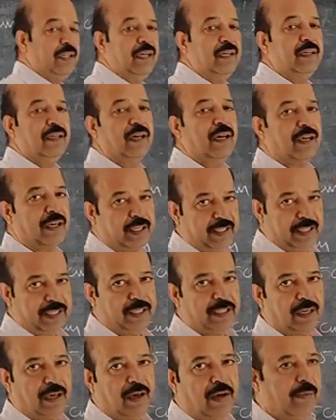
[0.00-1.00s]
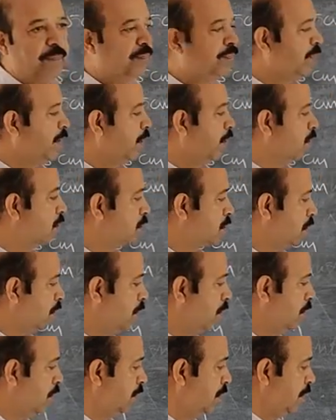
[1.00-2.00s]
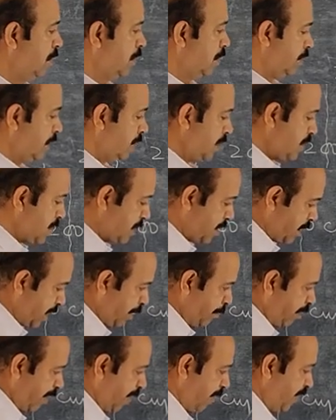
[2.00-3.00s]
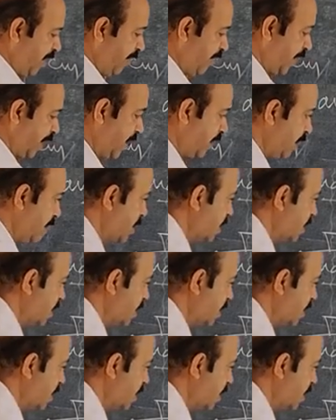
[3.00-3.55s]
the retina. So this type of defect